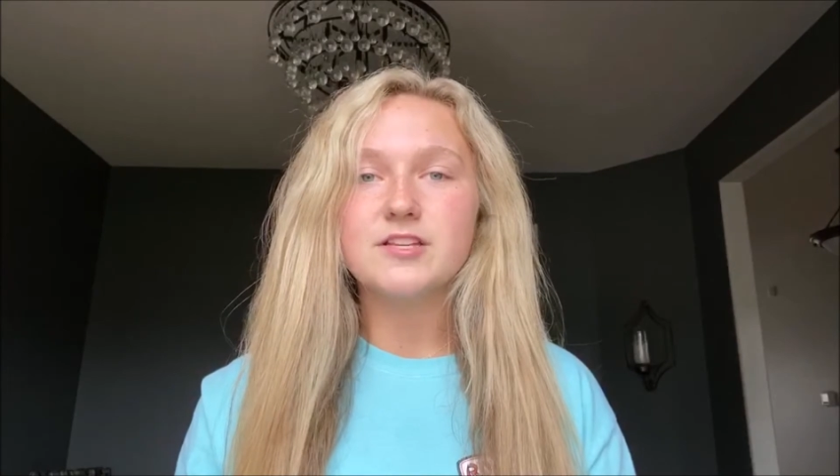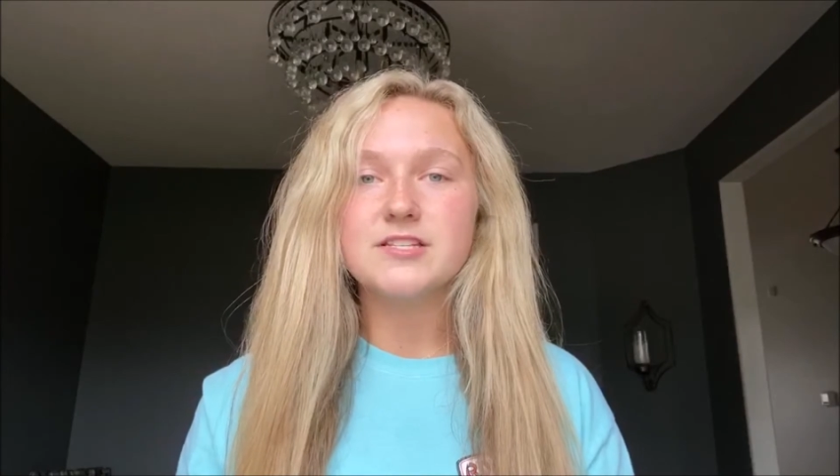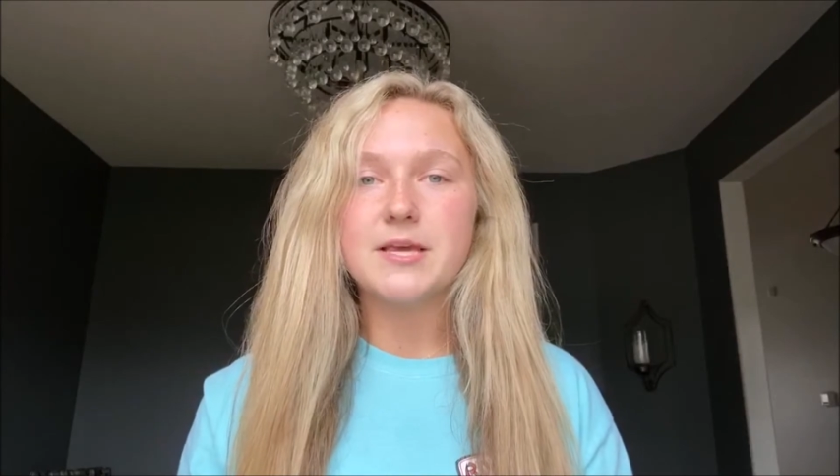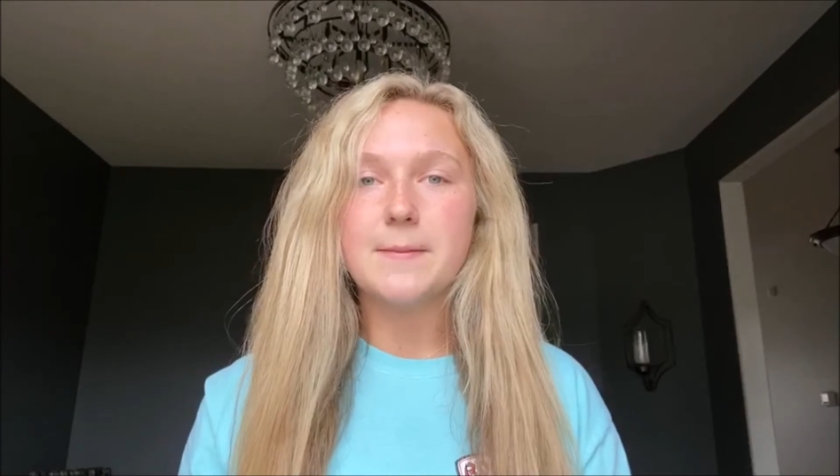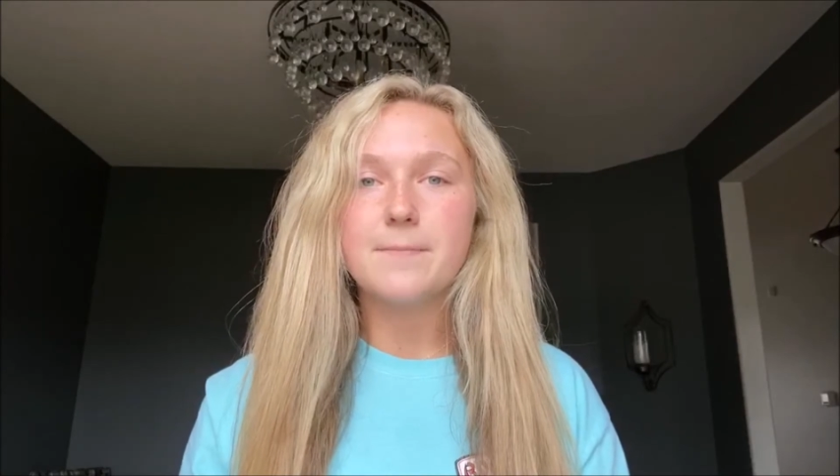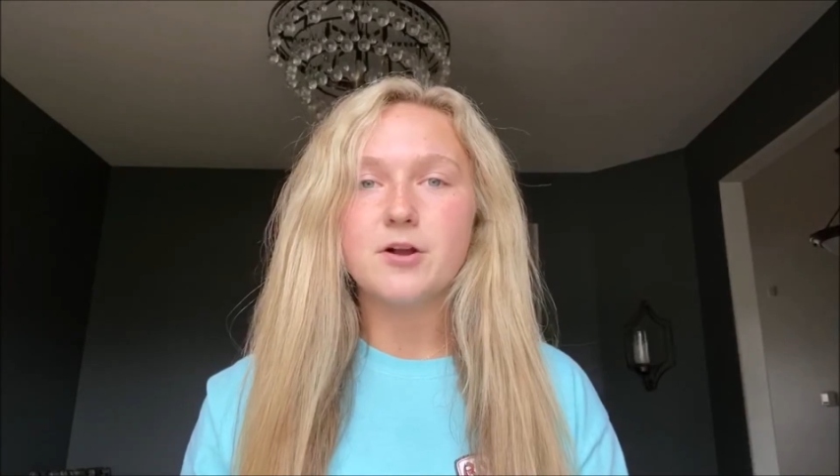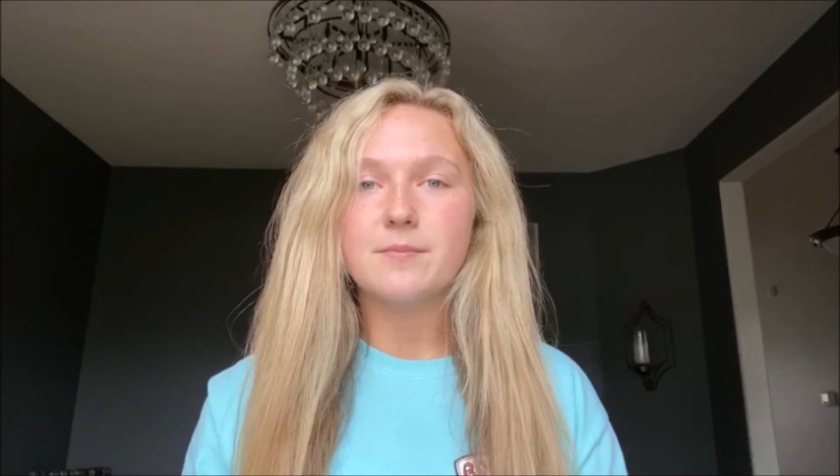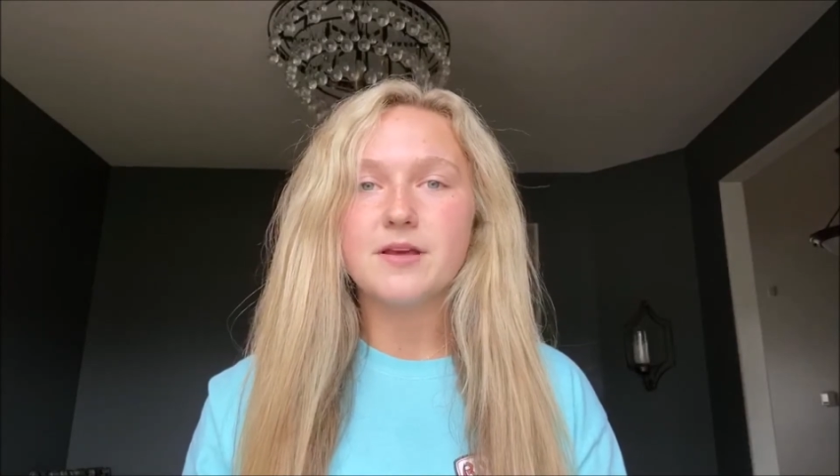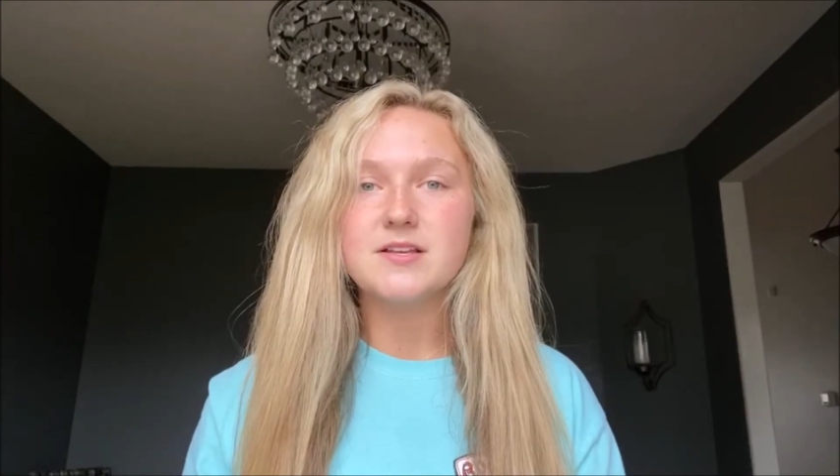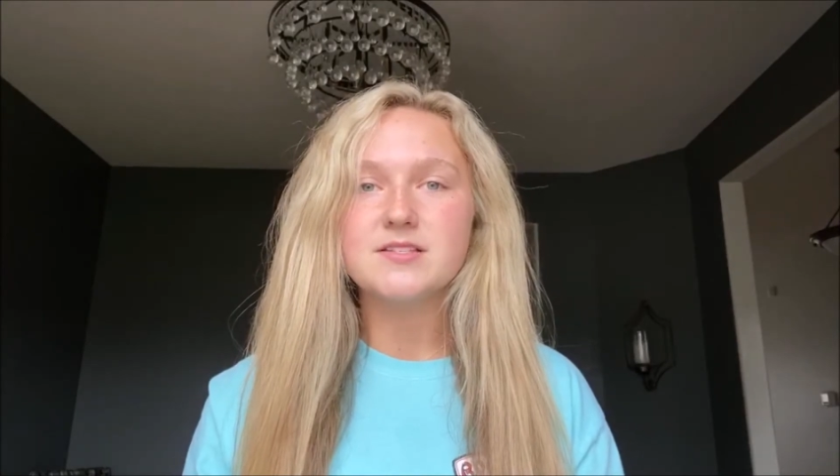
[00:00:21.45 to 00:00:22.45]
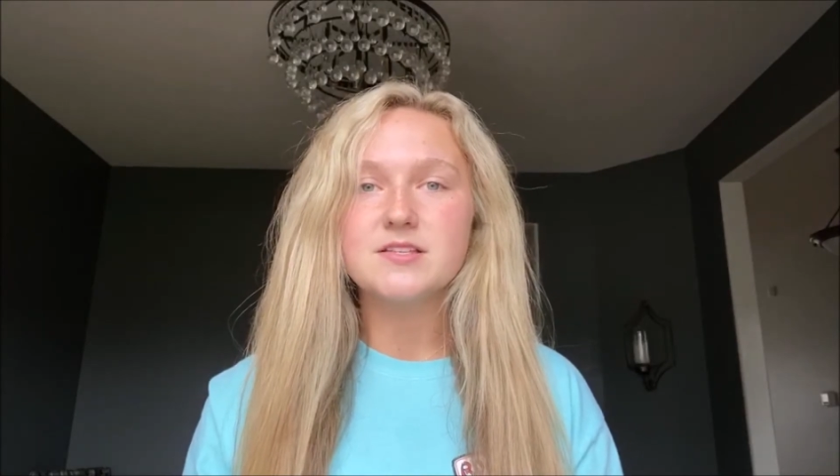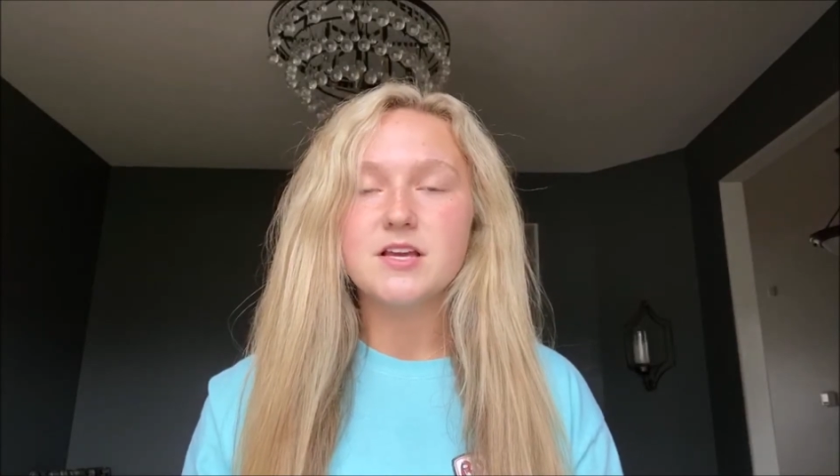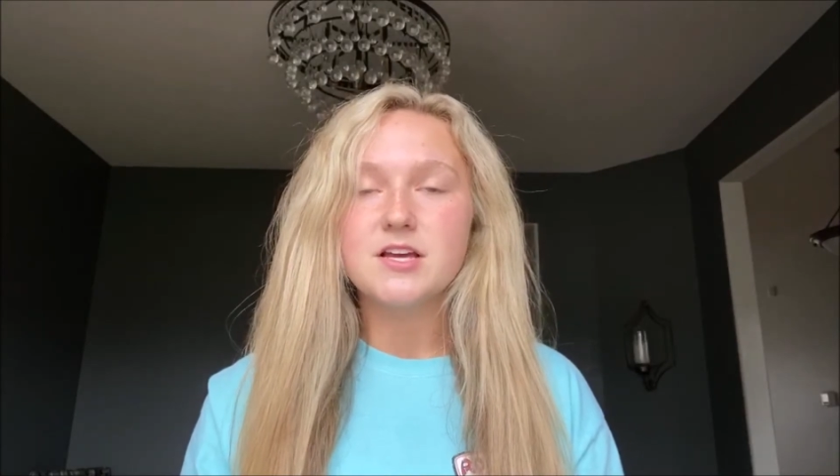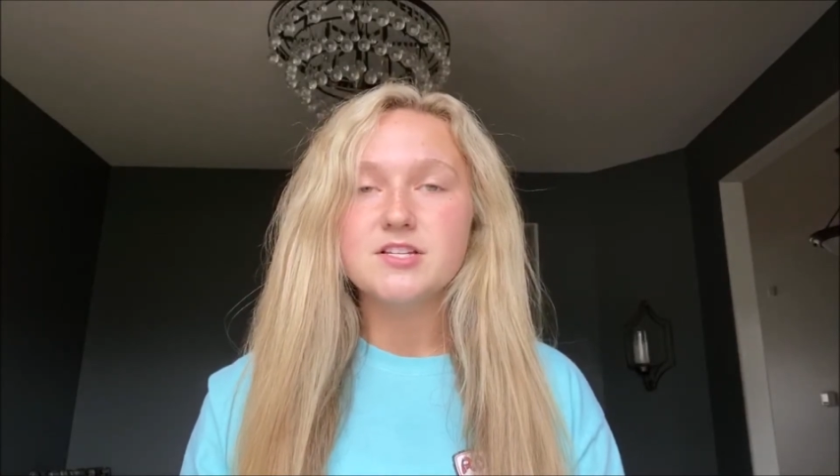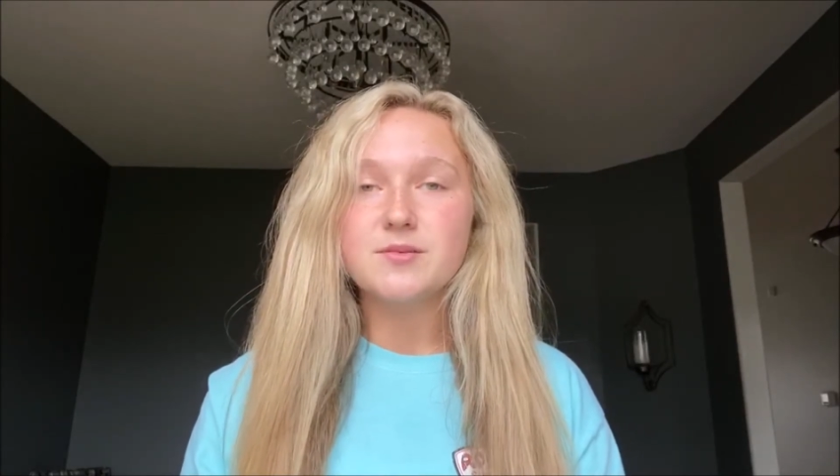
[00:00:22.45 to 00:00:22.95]
for the same purpose,
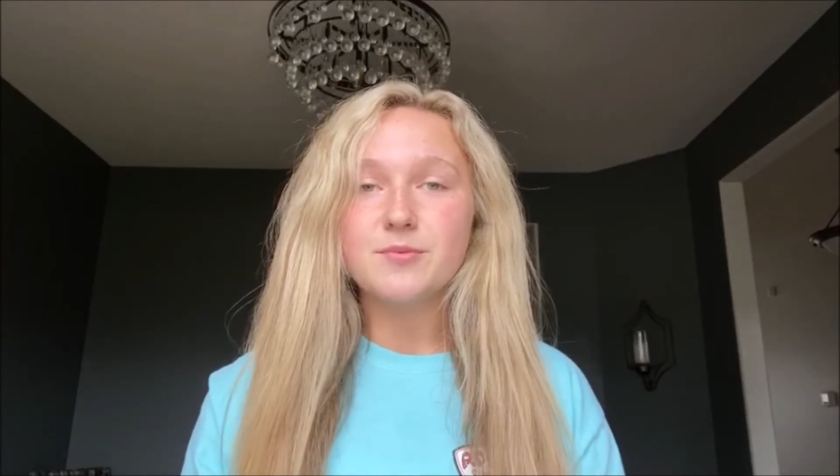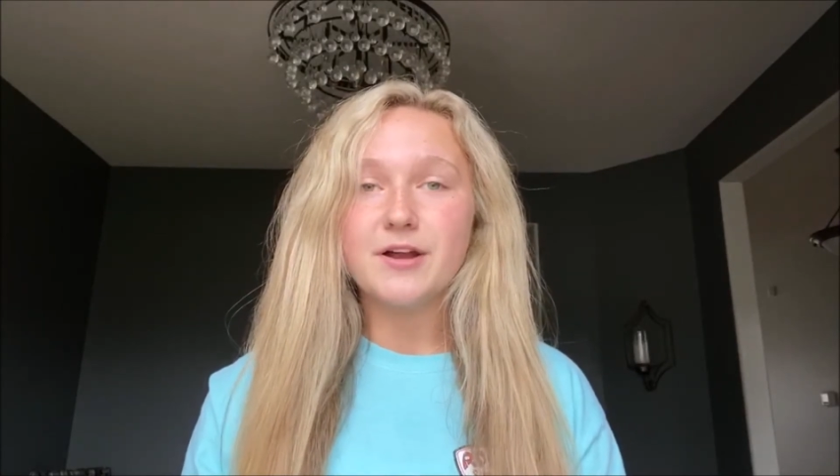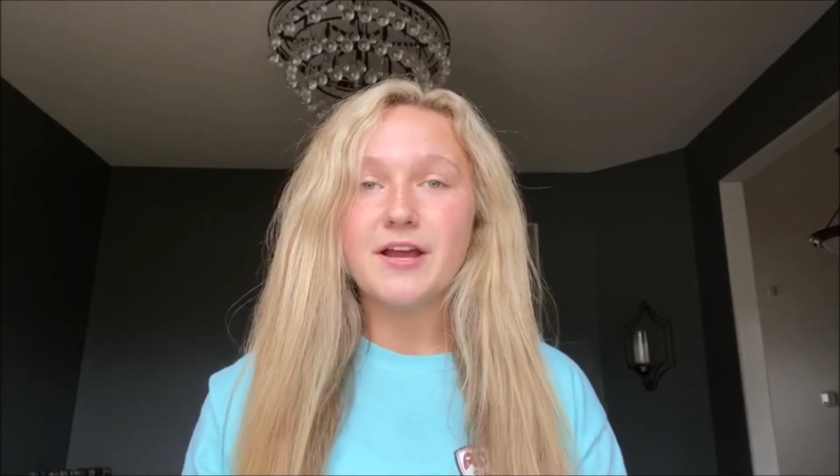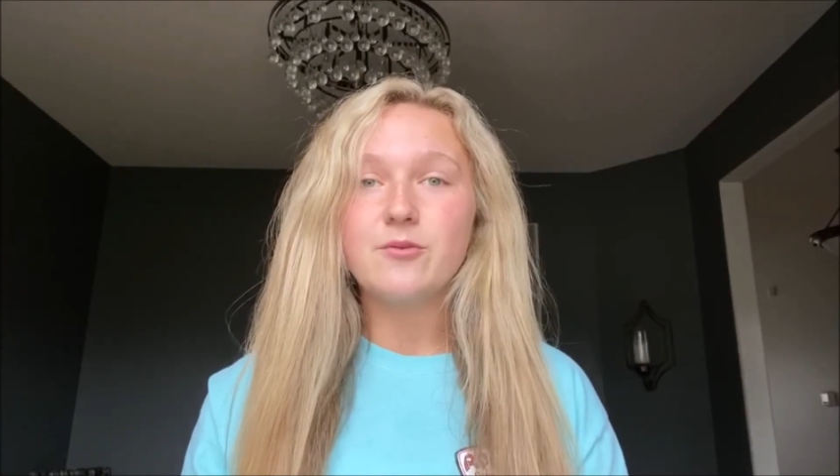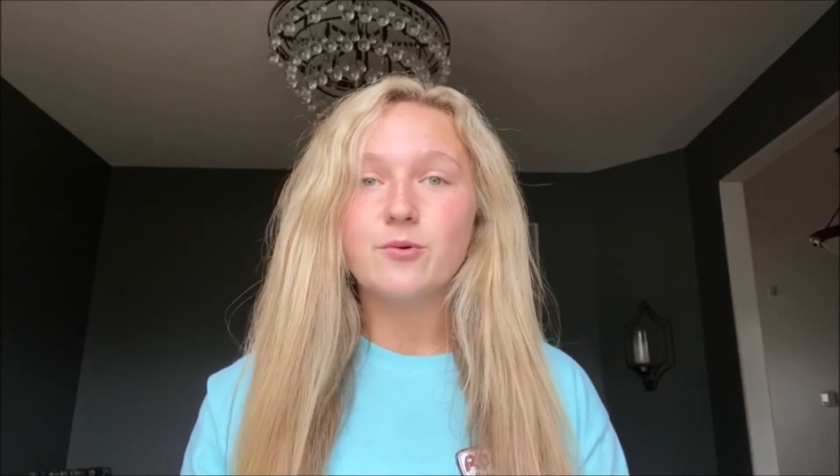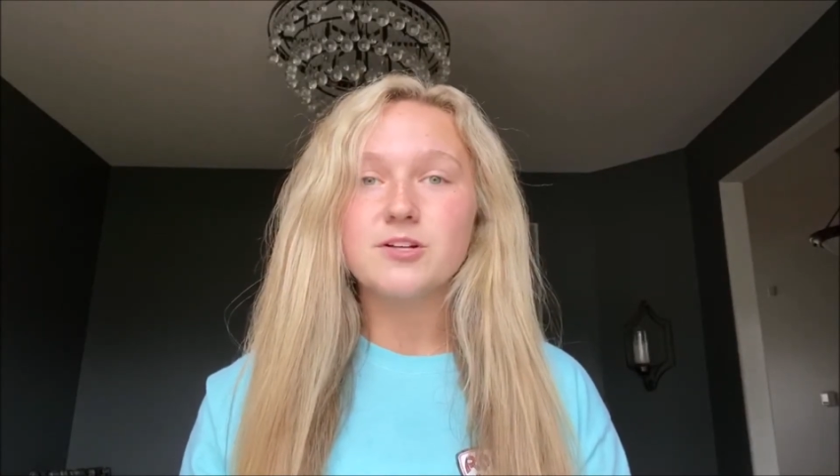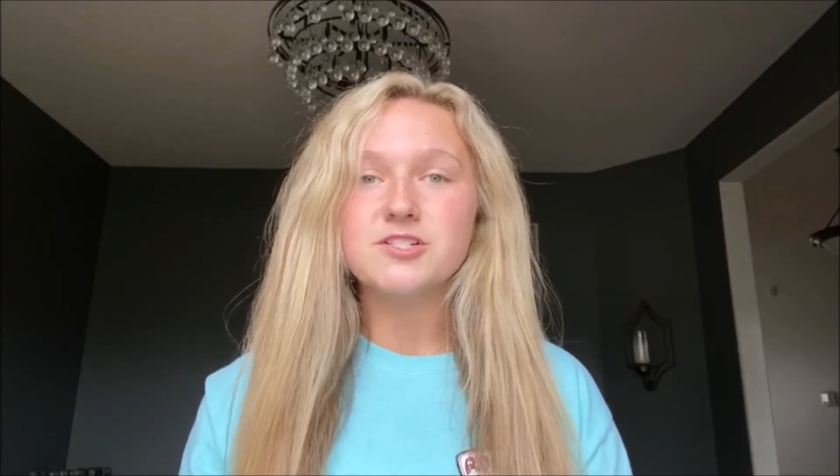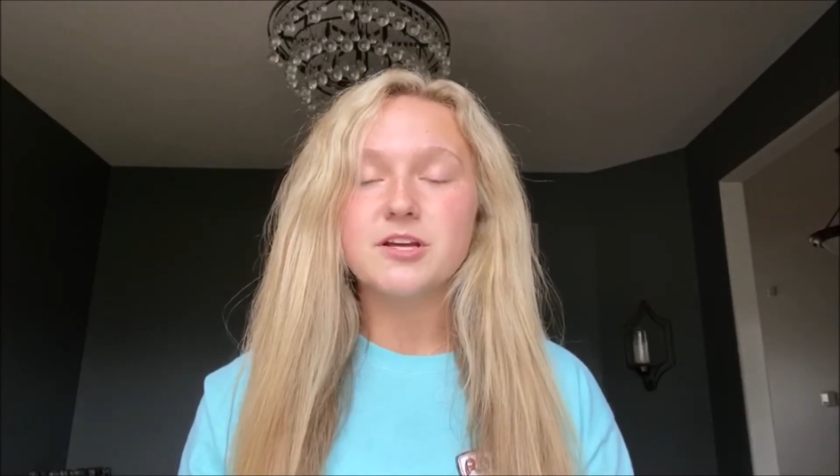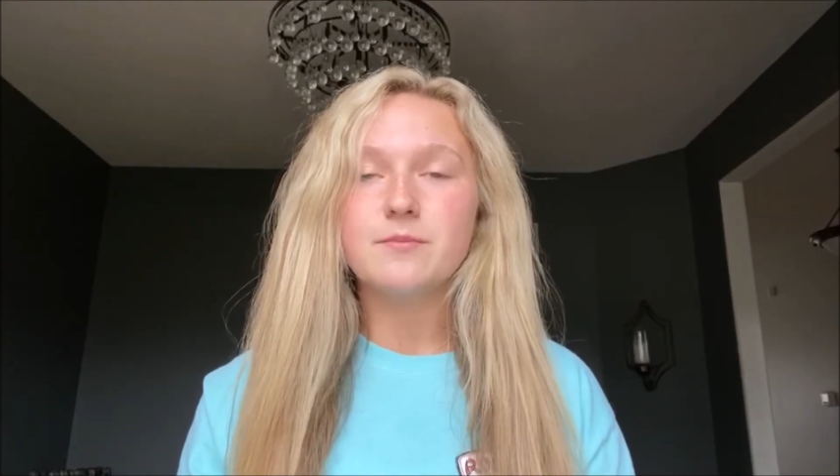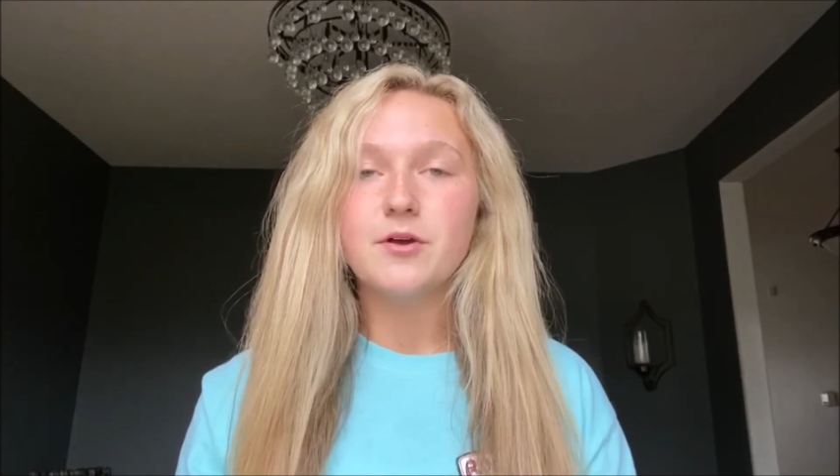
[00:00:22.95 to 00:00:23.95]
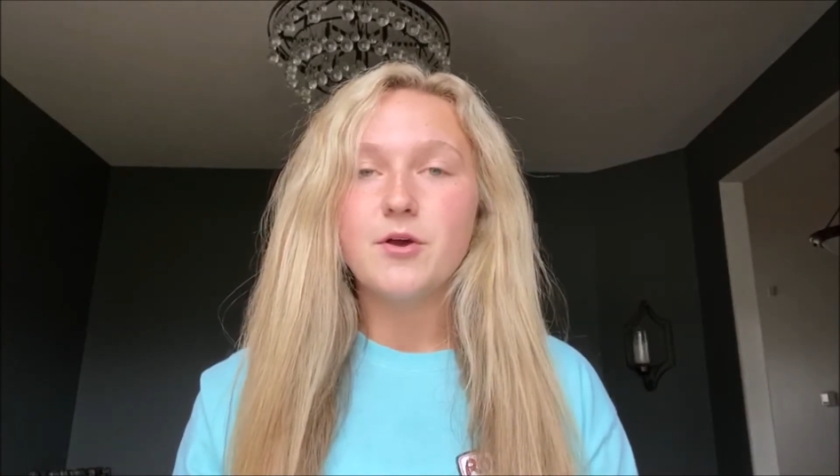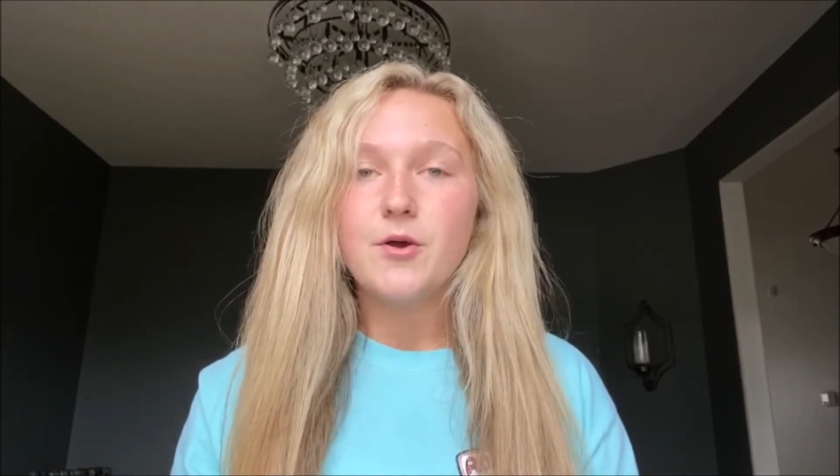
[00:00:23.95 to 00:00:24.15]
to pray and worship,